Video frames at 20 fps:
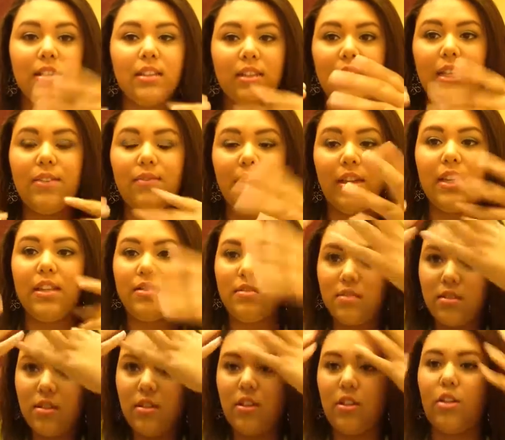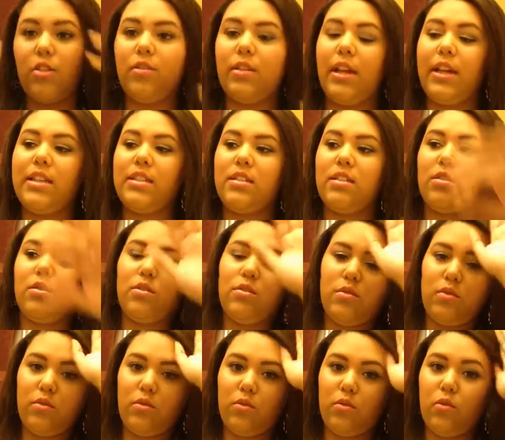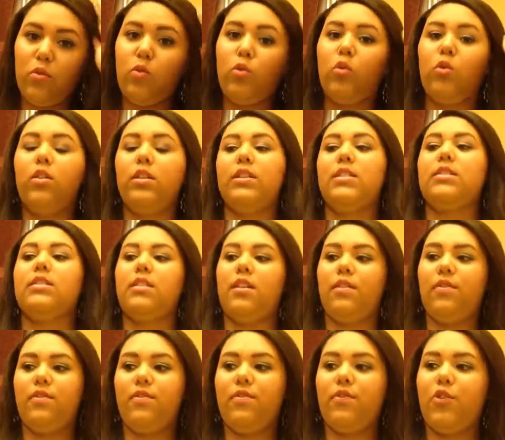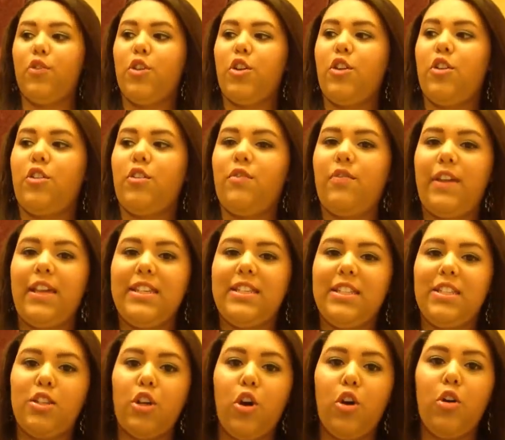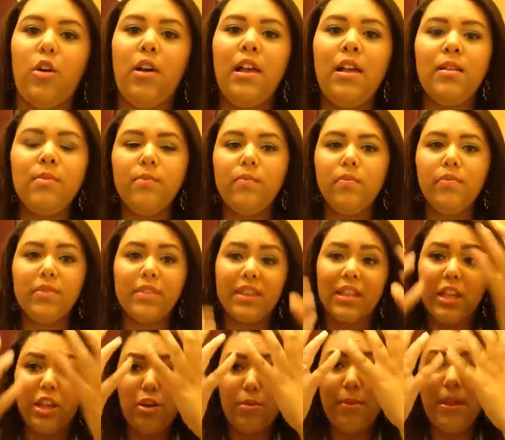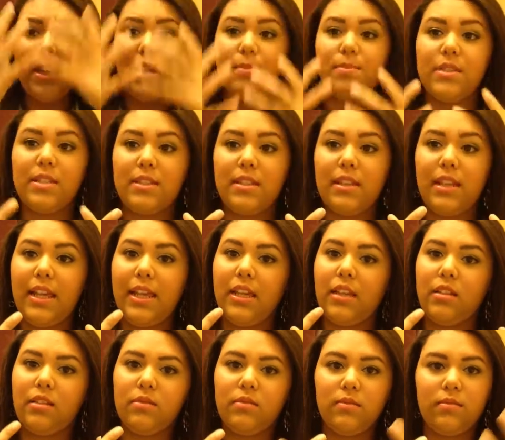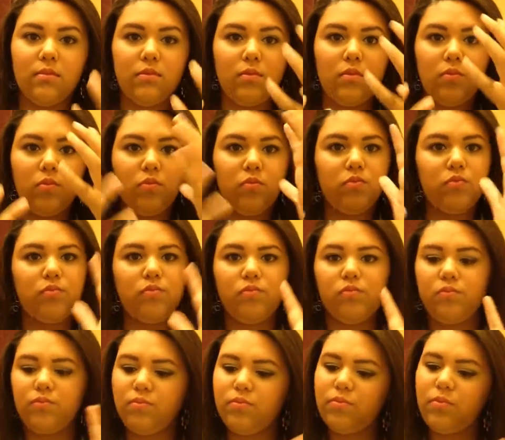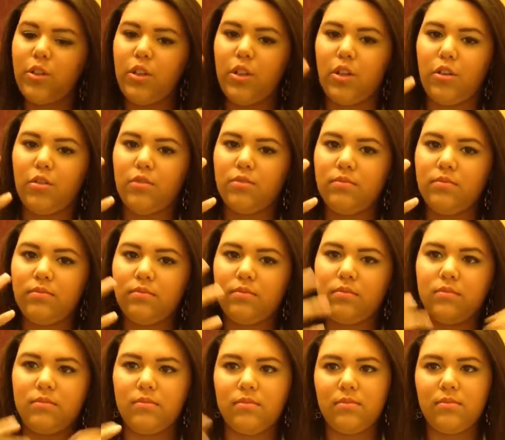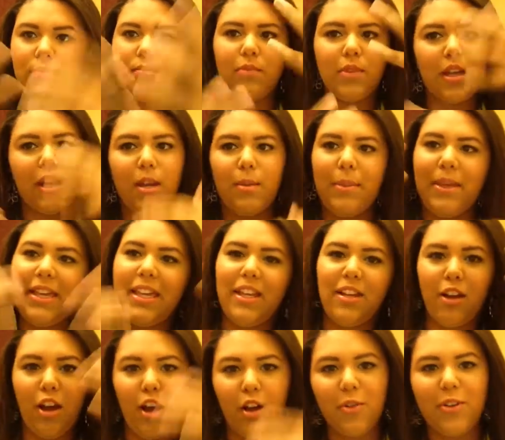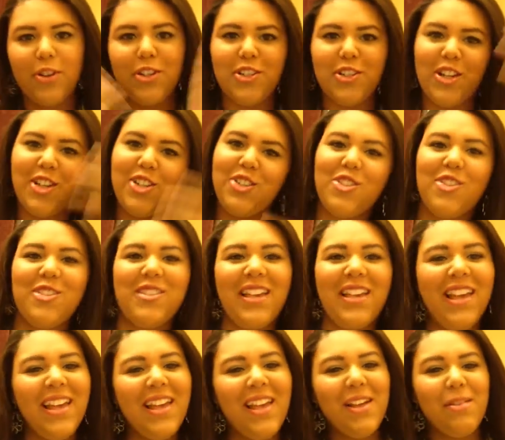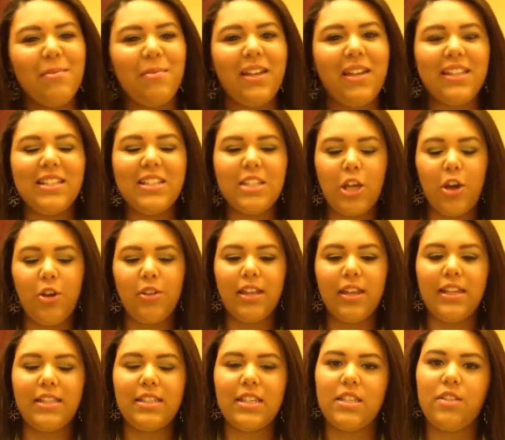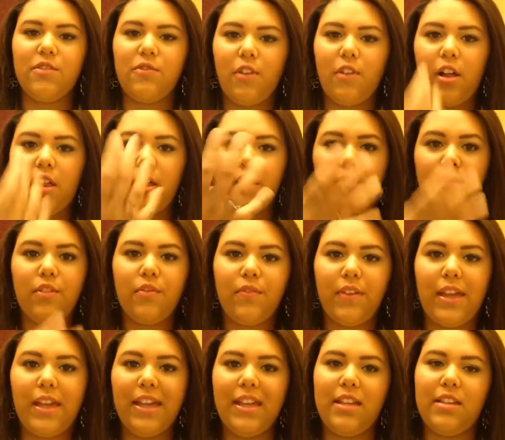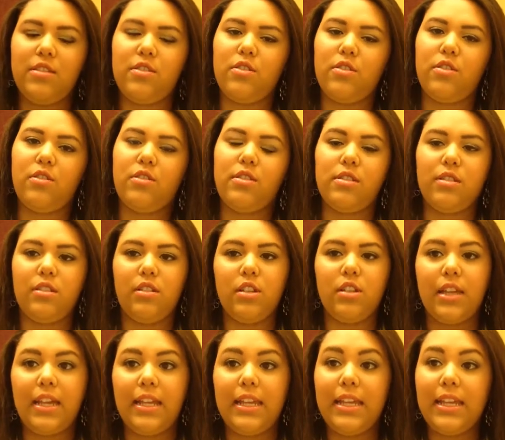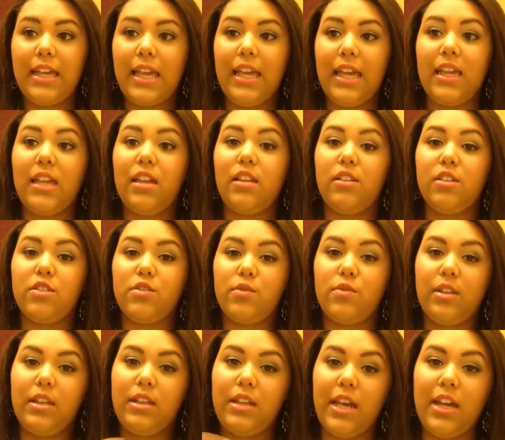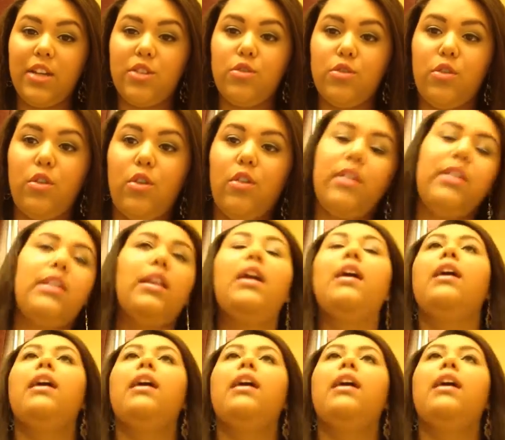leave it, you know, nice and cool and stuff for your face. So your makeup doesn't like, you know, kind of making awkward gestures. But so that it doesn't fall off your face or it doesn't look any cakey. It looks really natural and